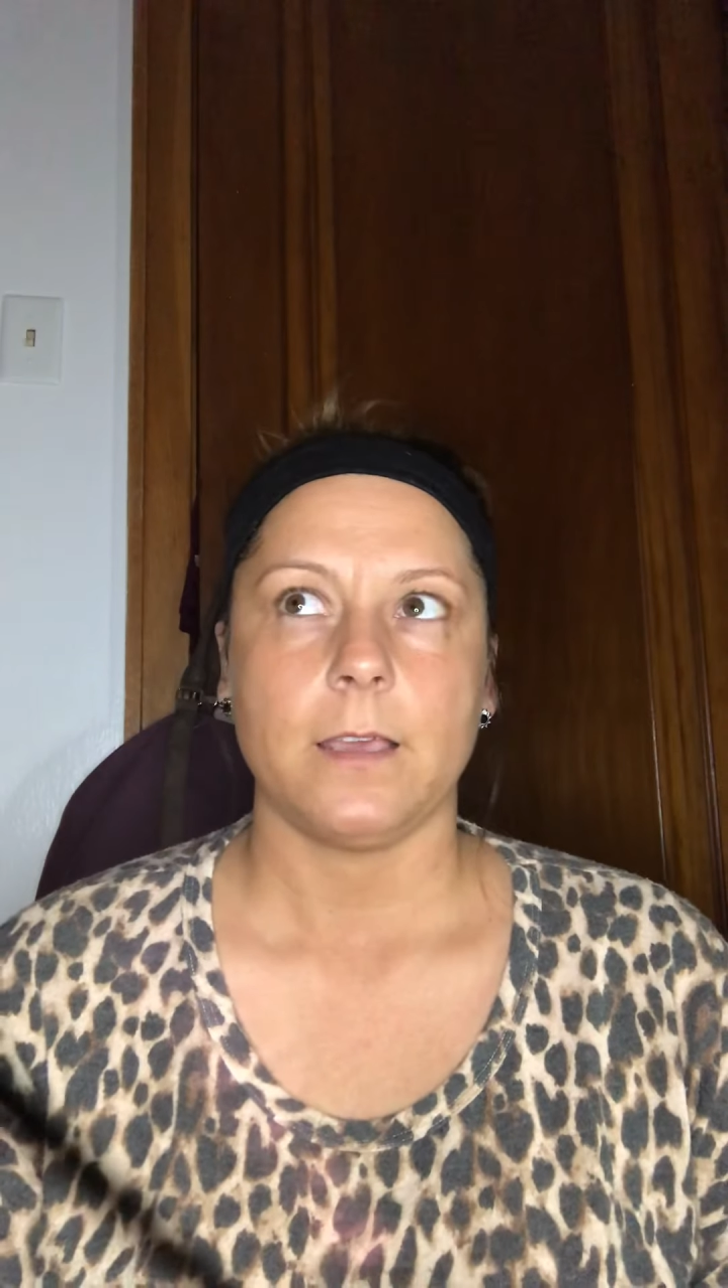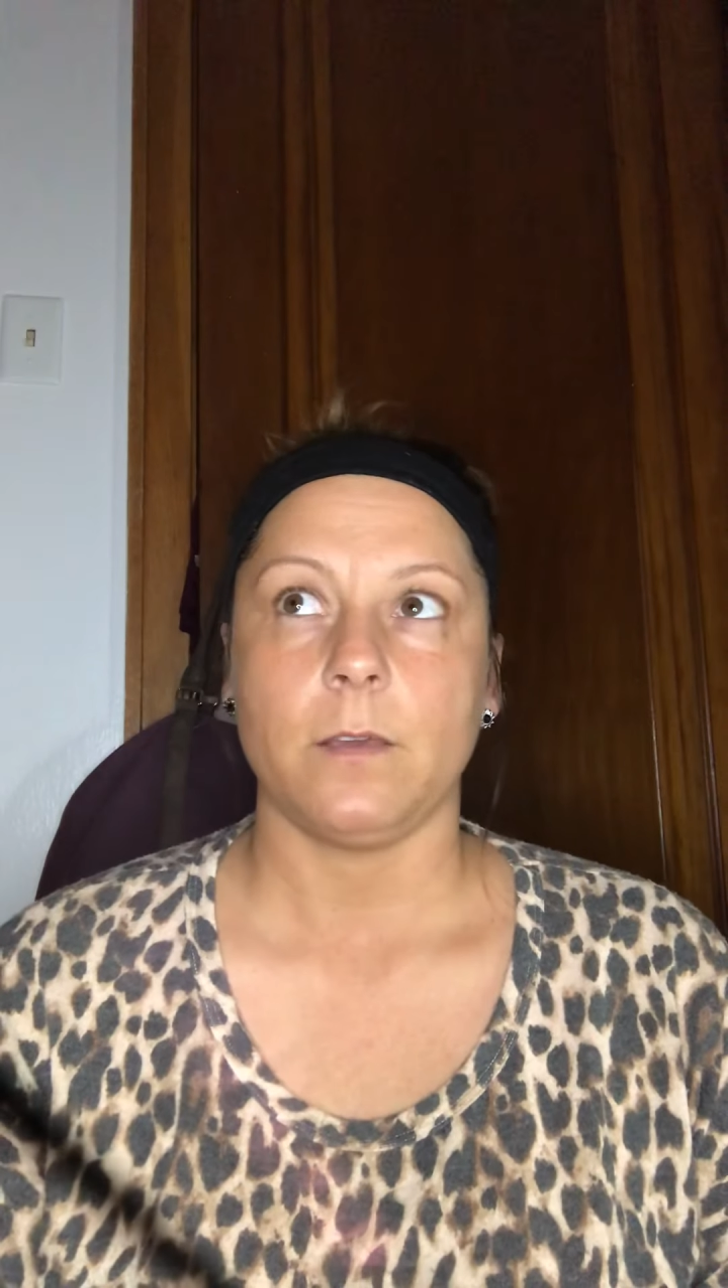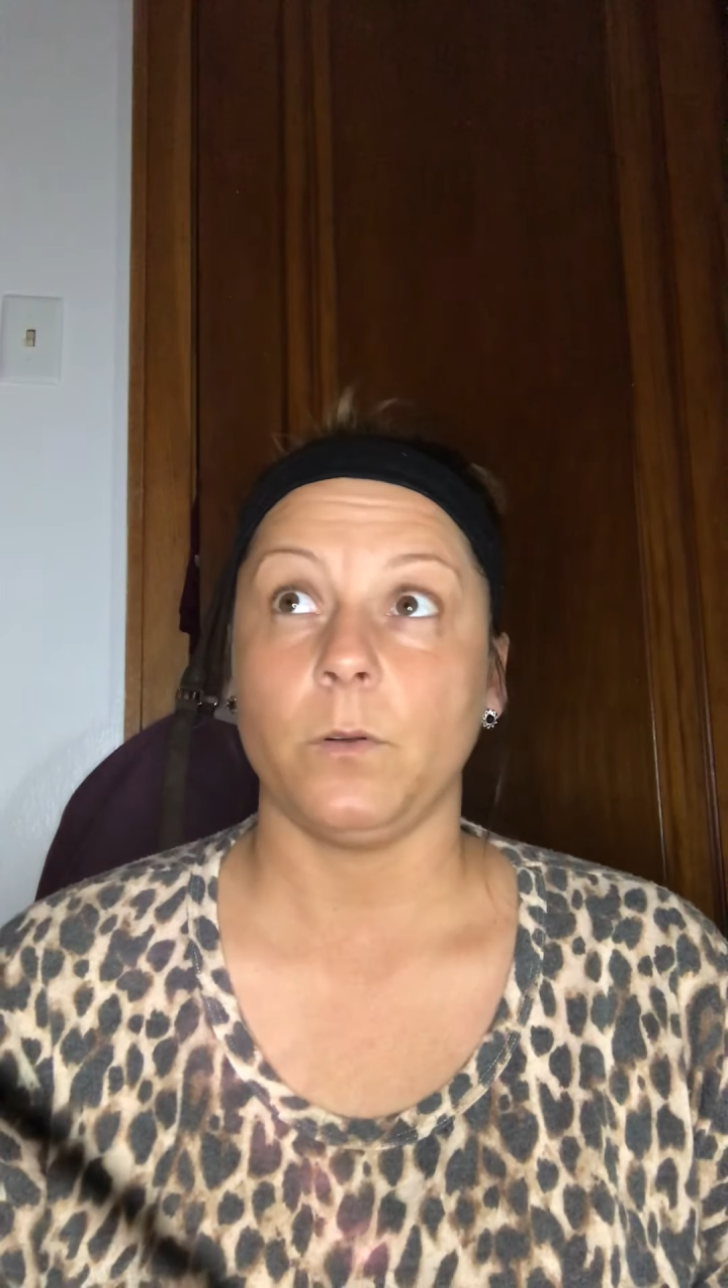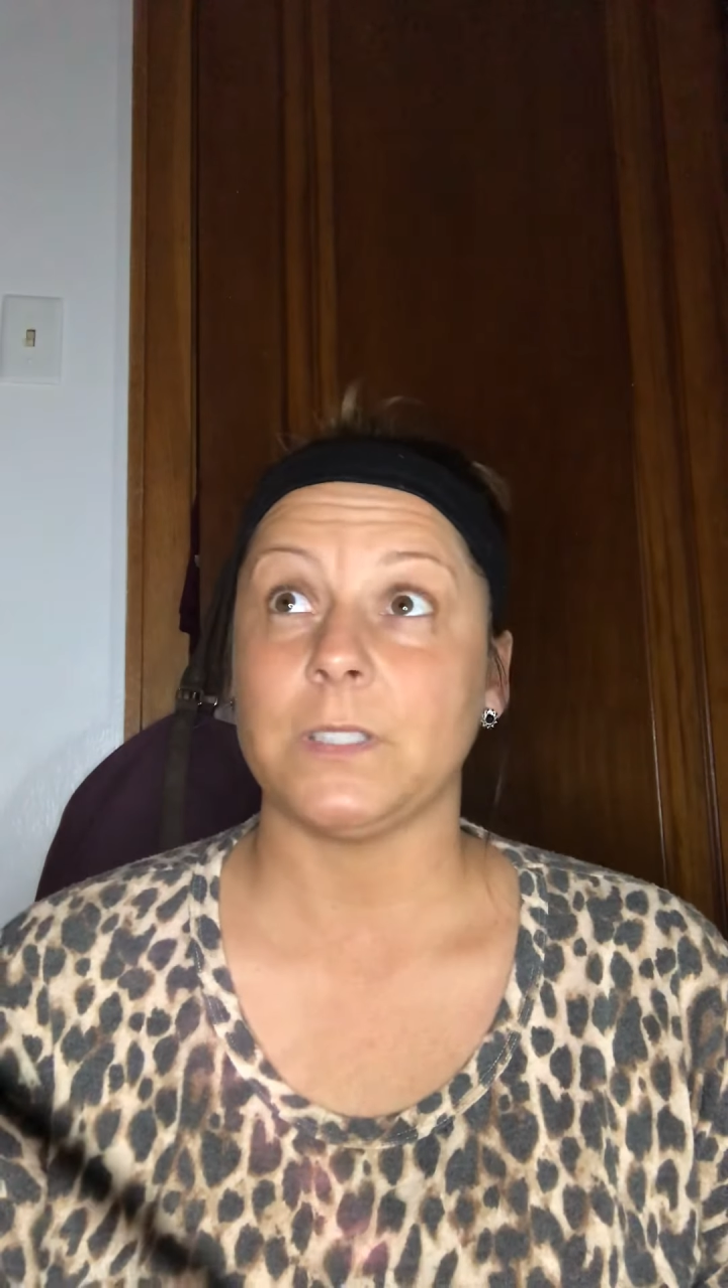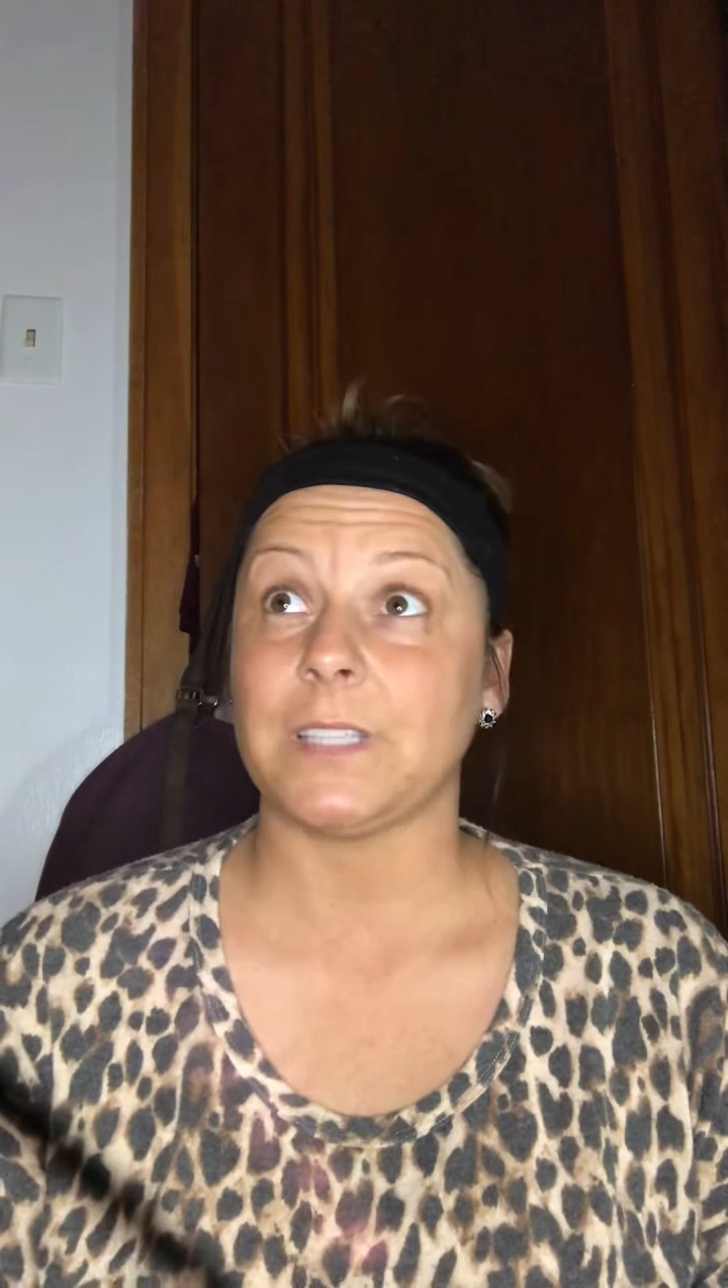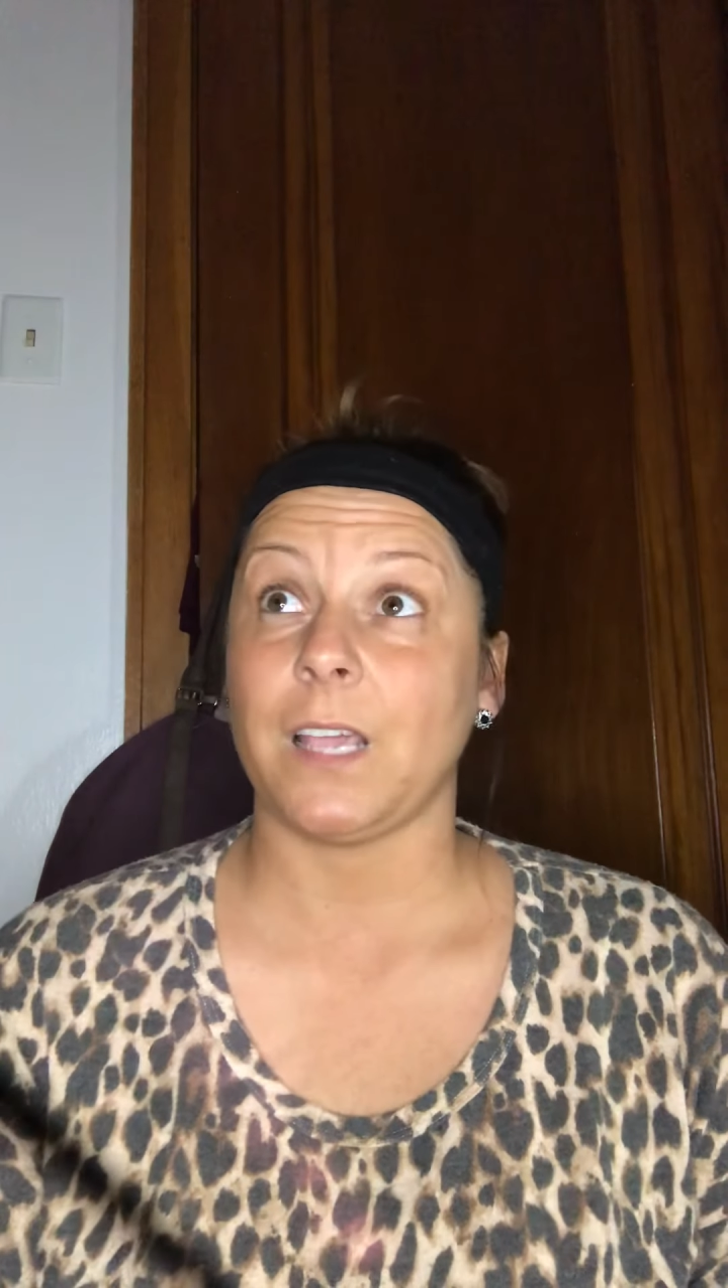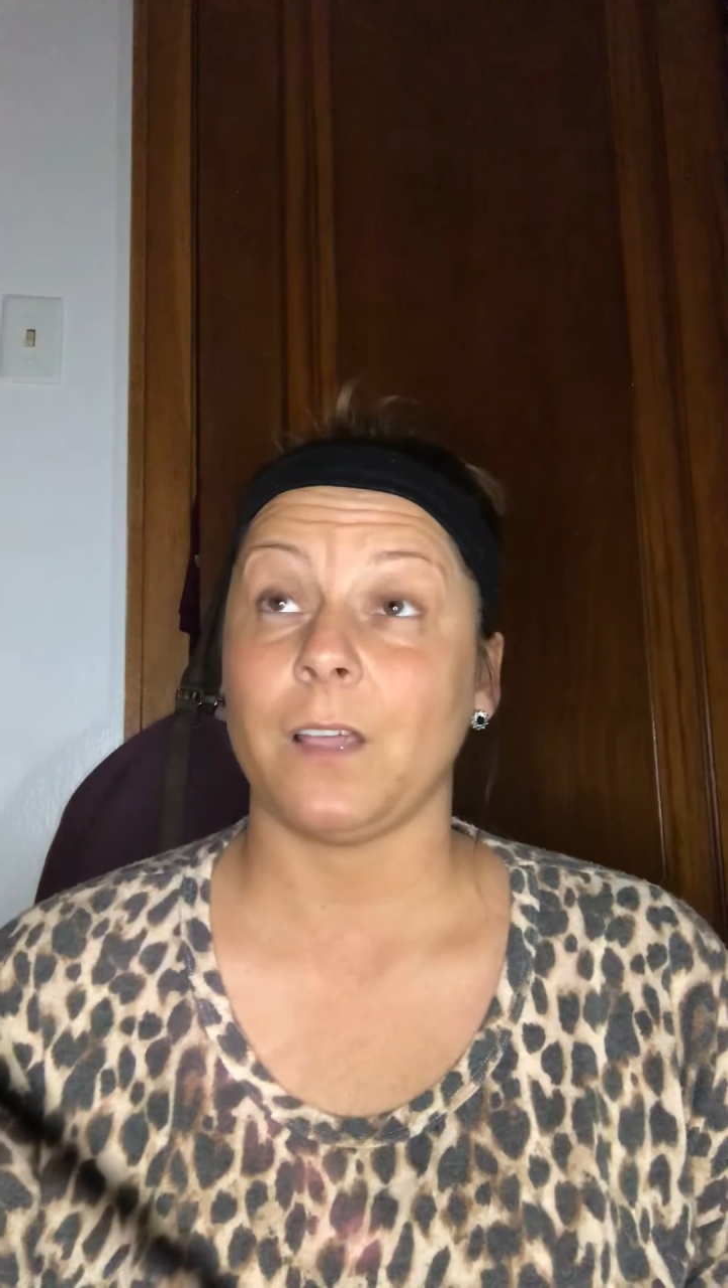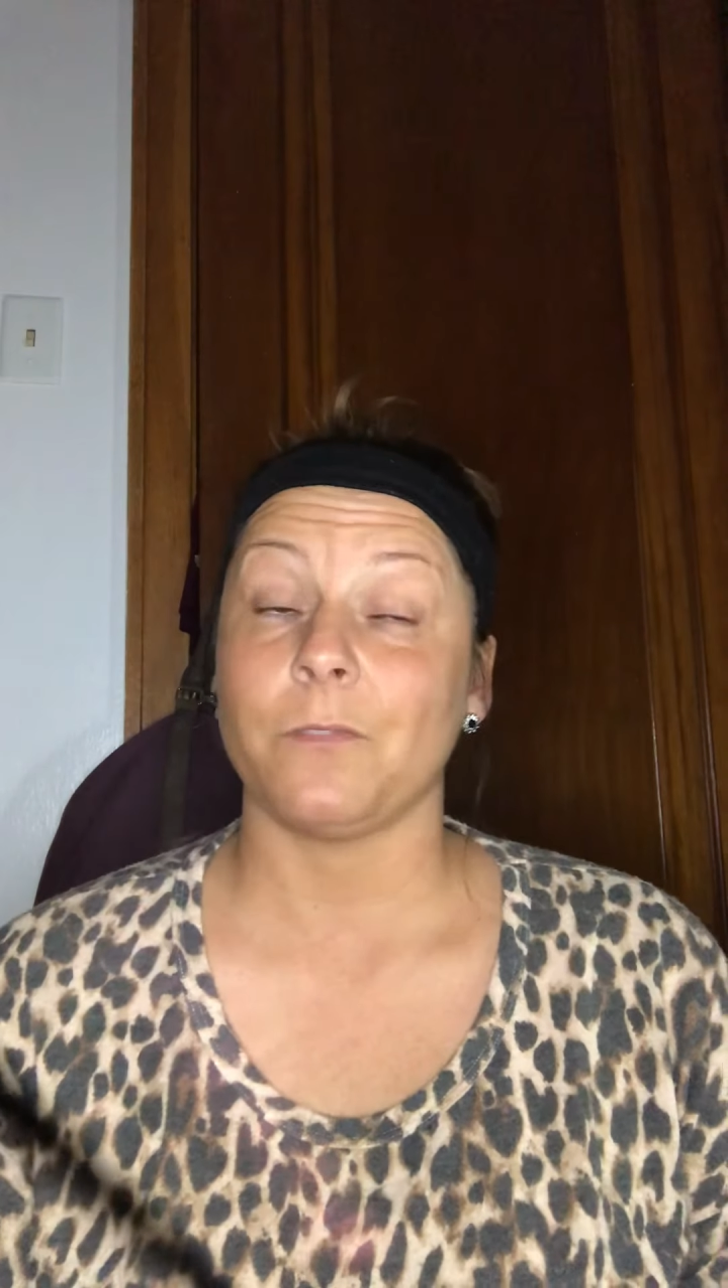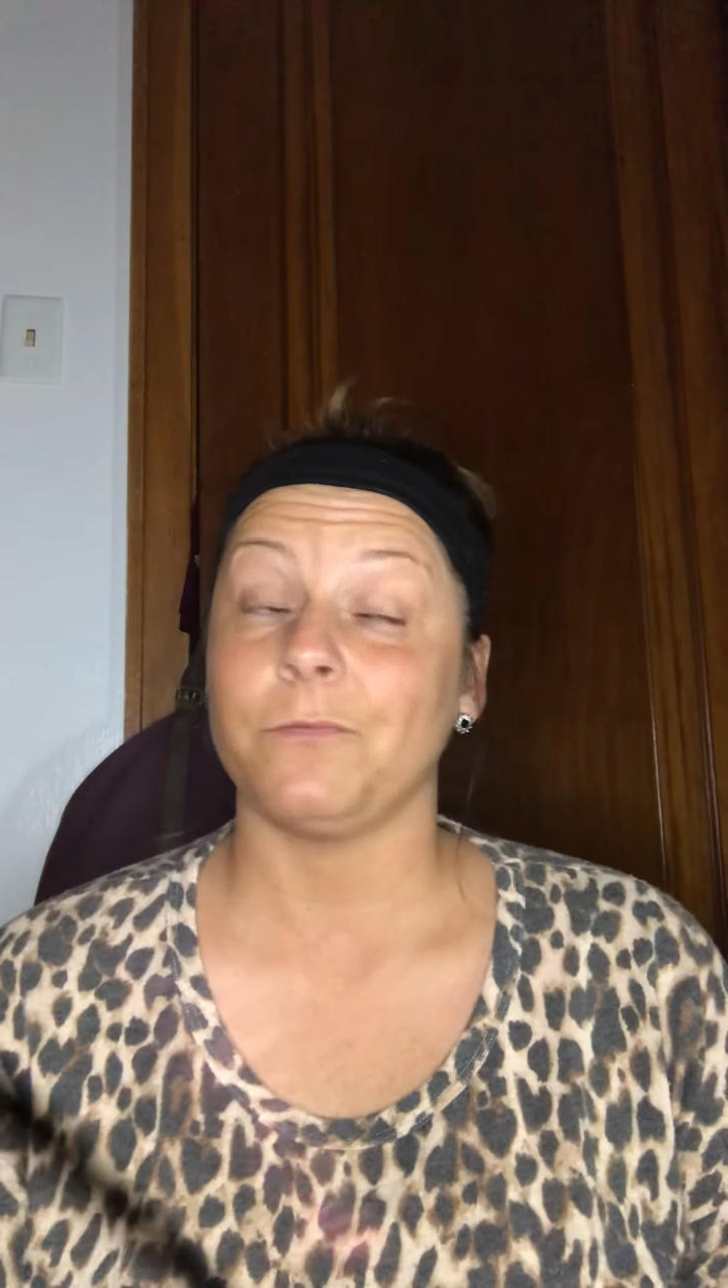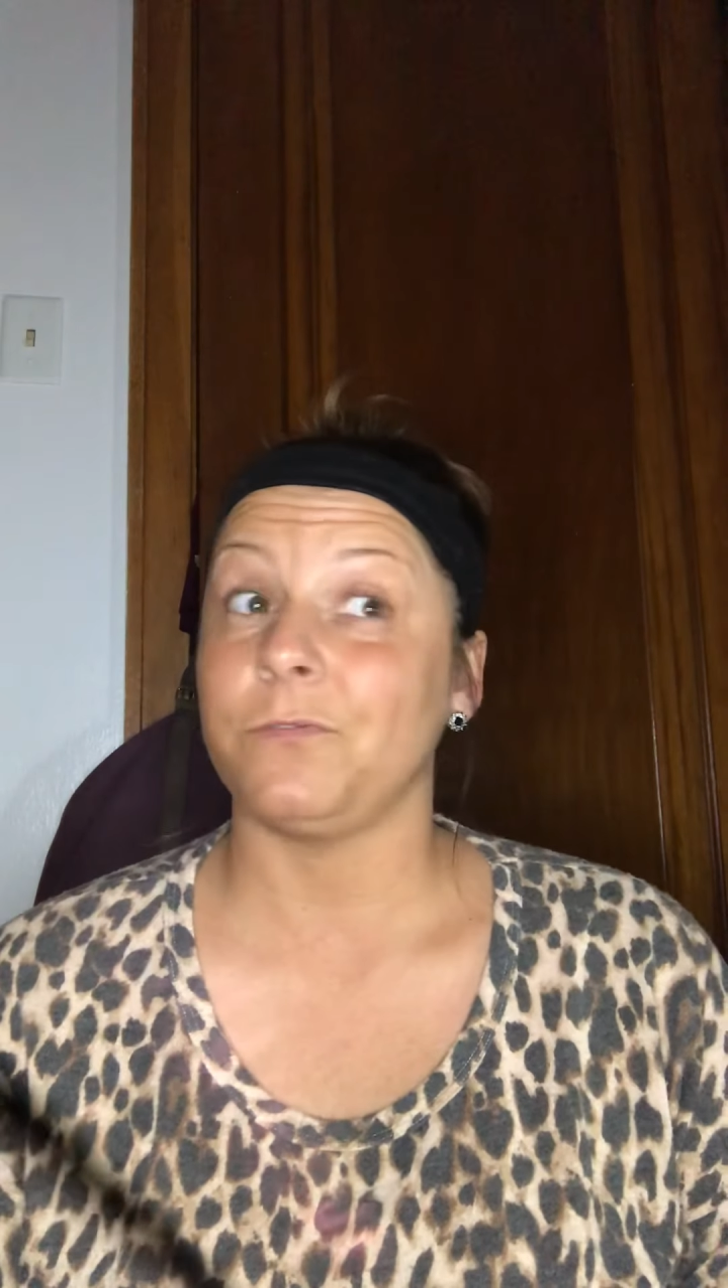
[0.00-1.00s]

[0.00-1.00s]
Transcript: It was like